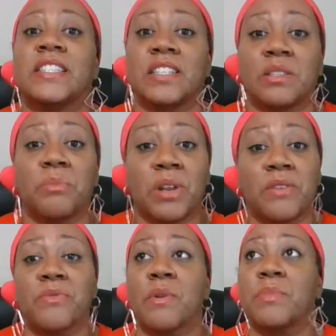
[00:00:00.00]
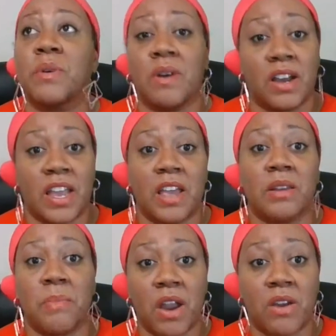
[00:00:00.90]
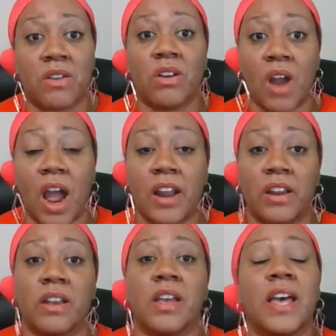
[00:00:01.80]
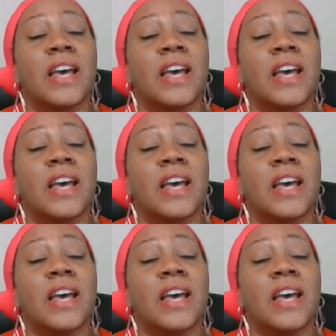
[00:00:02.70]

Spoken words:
discipline from the parent or guardian.